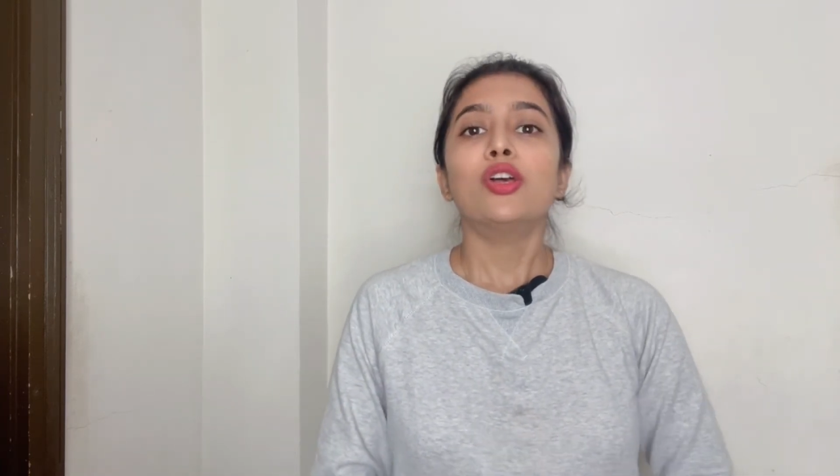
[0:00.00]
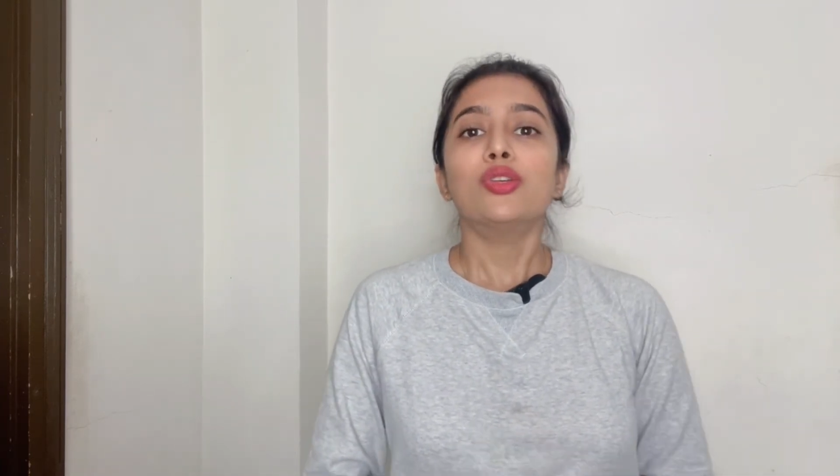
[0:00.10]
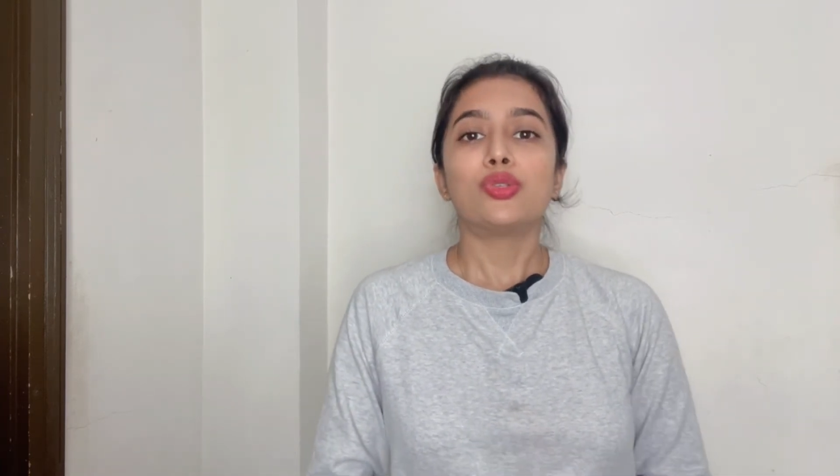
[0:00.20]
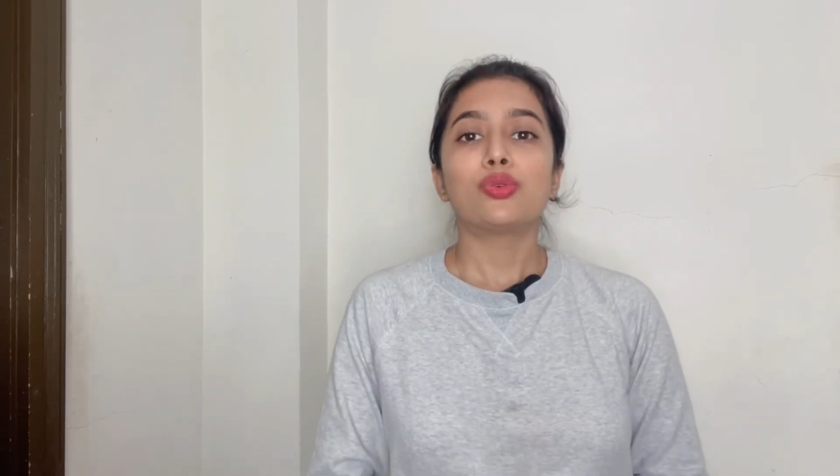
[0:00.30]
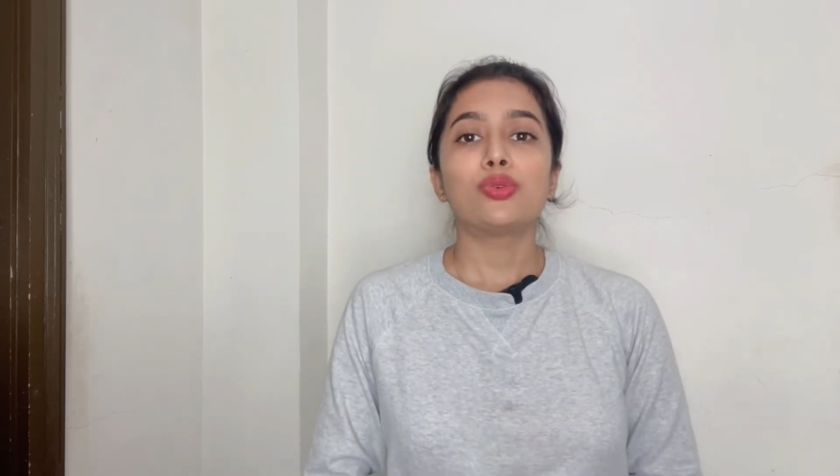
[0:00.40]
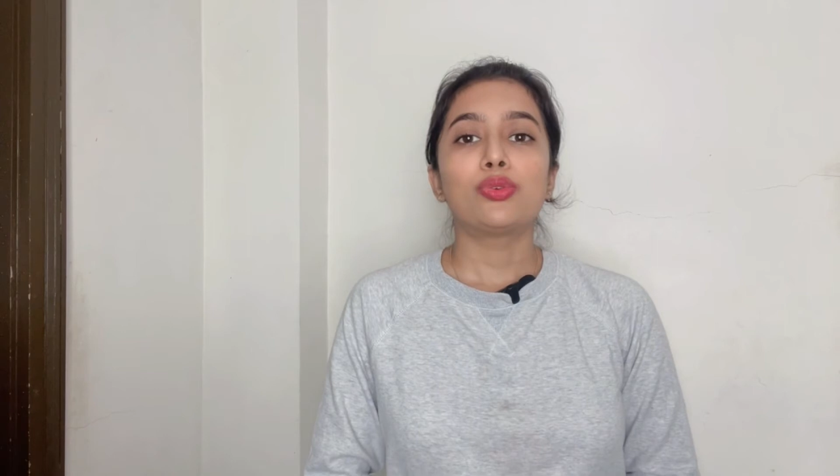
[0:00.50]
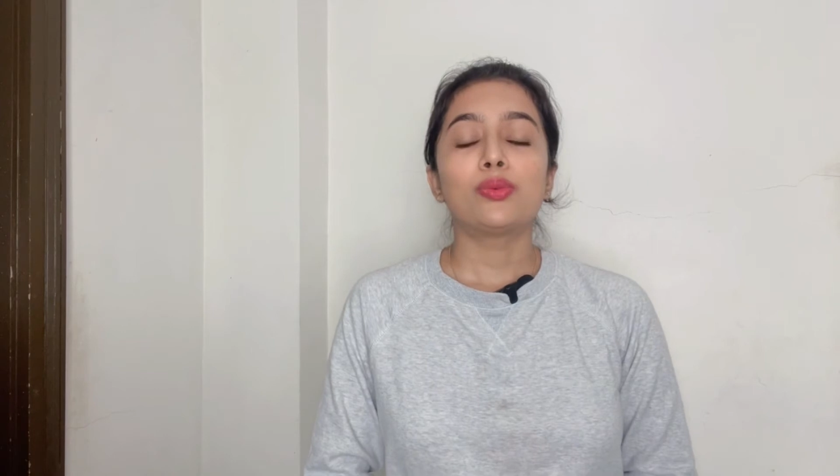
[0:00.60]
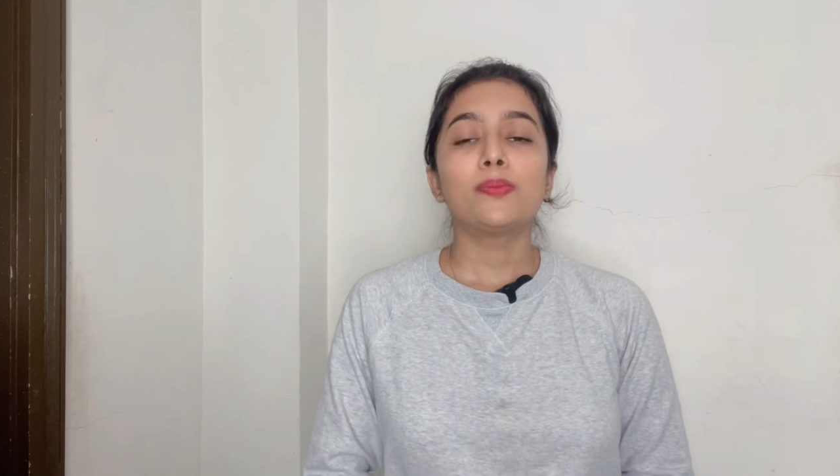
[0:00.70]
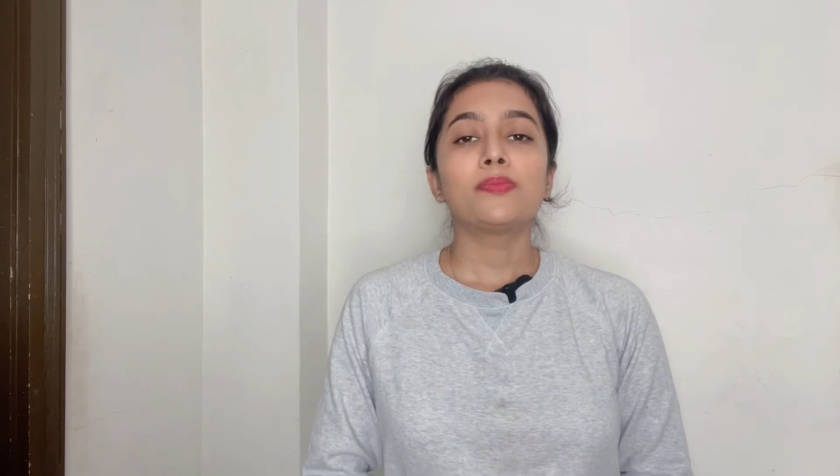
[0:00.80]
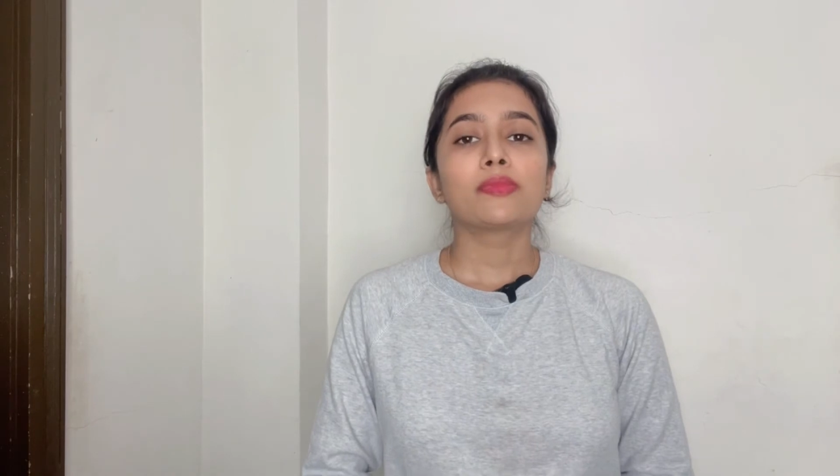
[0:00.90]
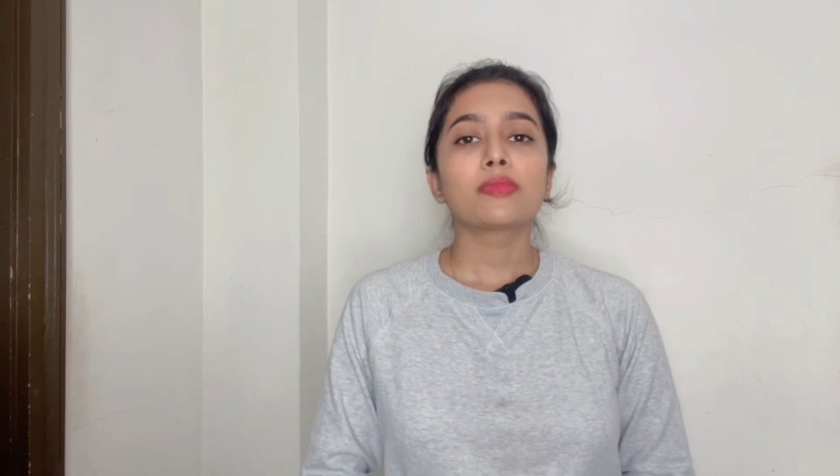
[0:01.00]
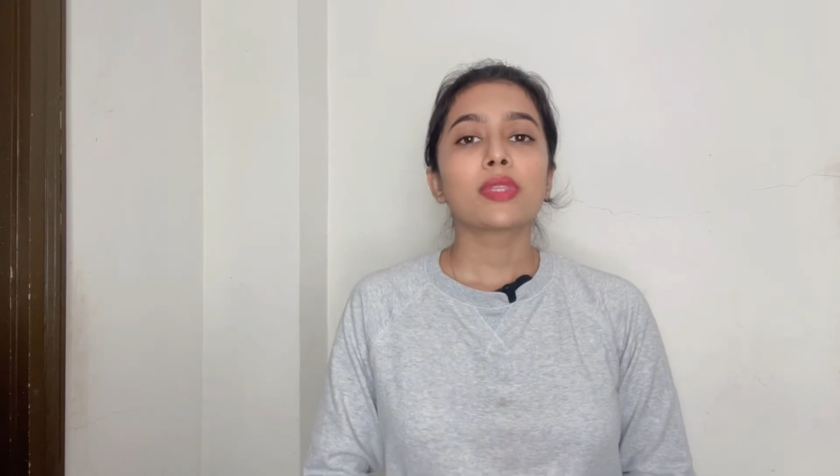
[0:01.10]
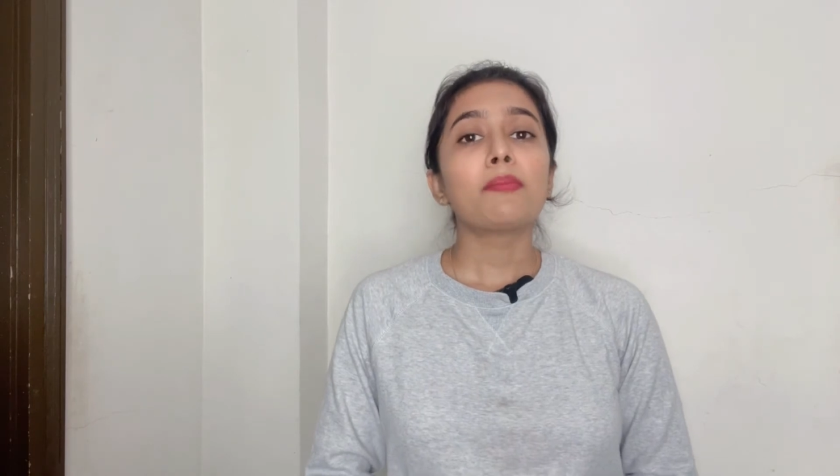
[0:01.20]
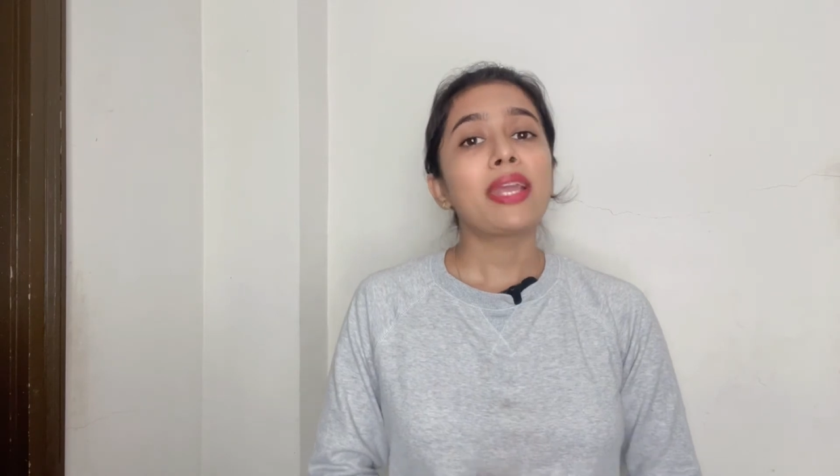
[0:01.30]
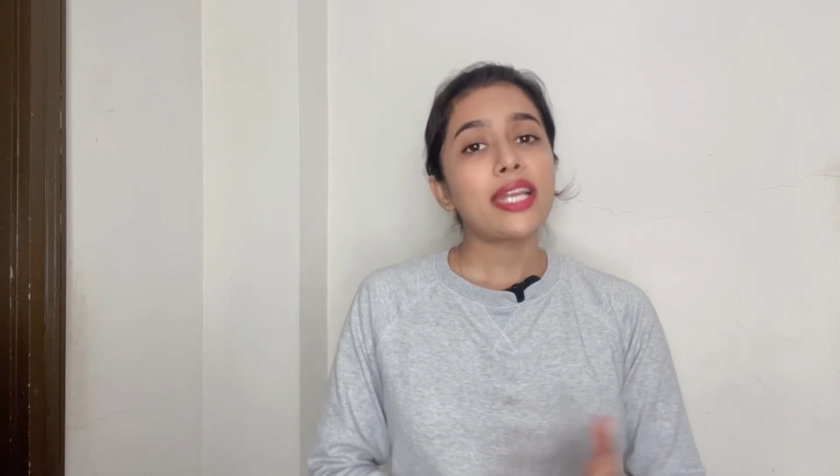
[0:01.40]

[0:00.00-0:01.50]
So make